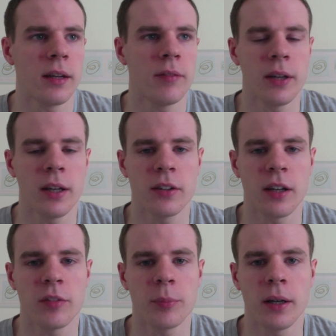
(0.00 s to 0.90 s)
the Inverness
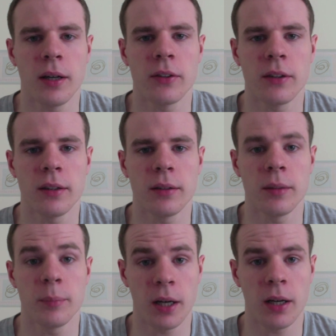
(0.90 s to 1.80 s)
Half Marathon
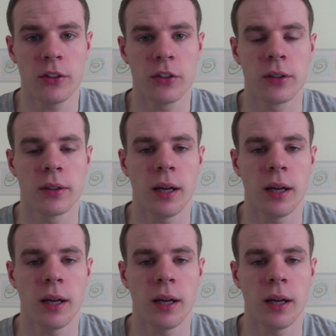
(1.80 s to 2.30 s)
in March,